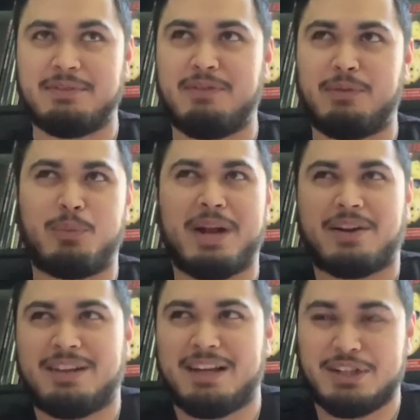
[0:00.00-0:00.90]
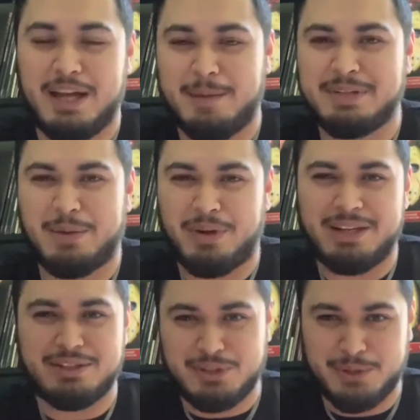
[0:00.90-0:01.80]
record collection update 1 and
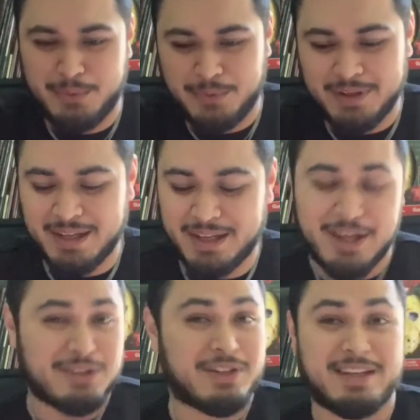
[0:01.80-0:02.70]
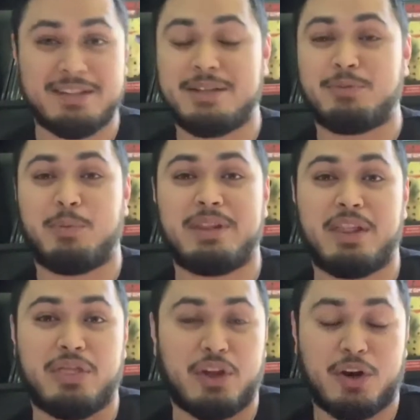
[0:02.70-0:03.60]
2, so I guess this will be the
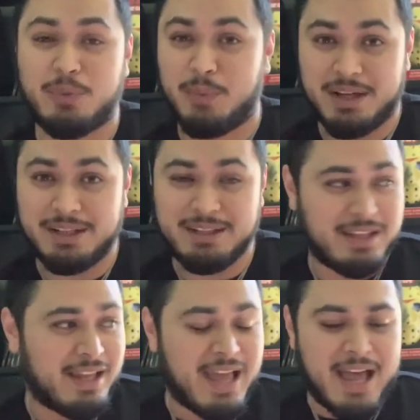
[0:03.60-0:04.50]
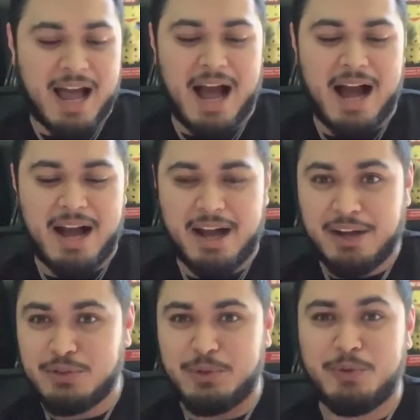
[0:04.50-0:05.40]
3rd one. I
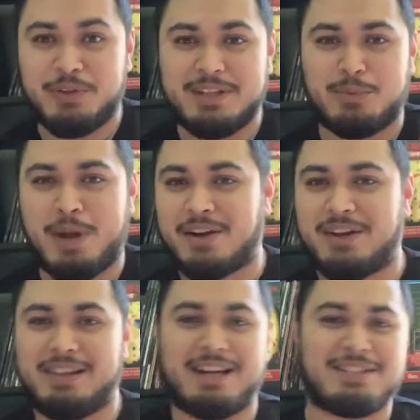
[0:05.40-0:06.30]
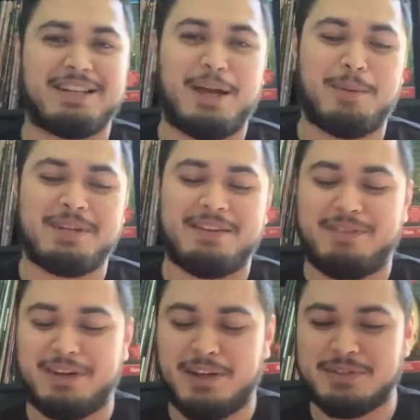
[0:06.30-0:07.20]
do these record collection update
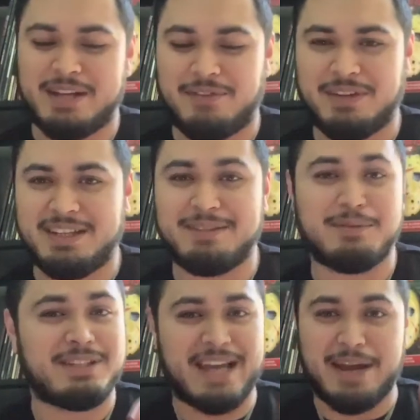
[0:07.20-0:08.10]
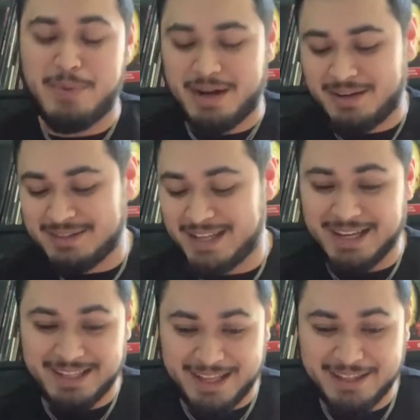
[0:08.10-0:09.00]
videos every 10 records that I
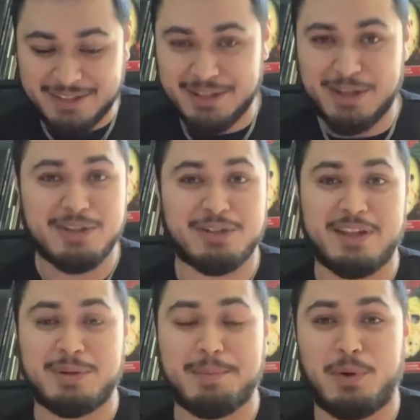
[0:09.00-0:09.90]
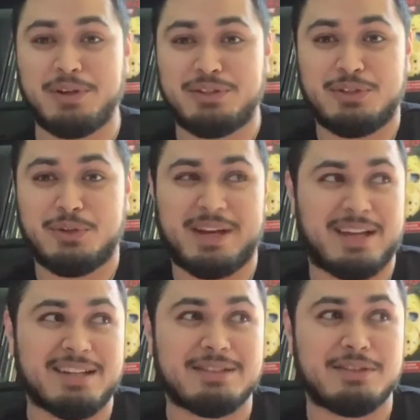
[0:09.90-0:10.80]
get, so that's what I'm going to do, I
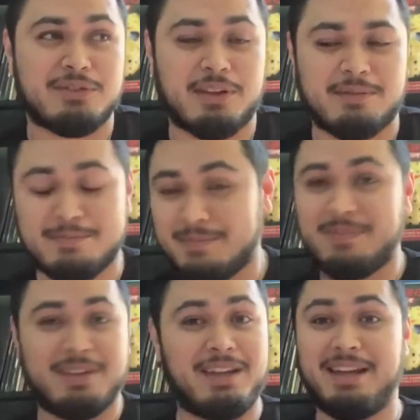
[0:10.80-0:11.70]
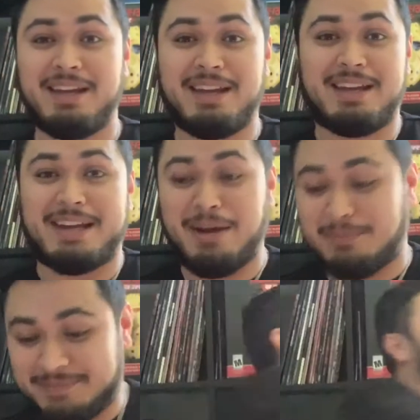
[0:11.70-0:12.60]
guess. Now,
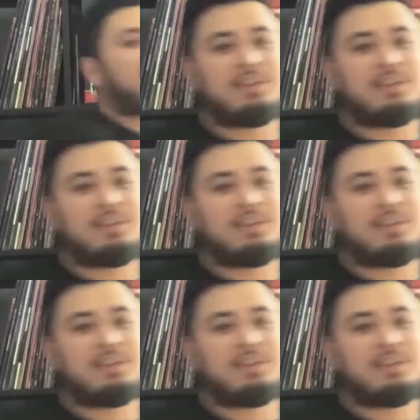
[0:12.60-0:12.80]
the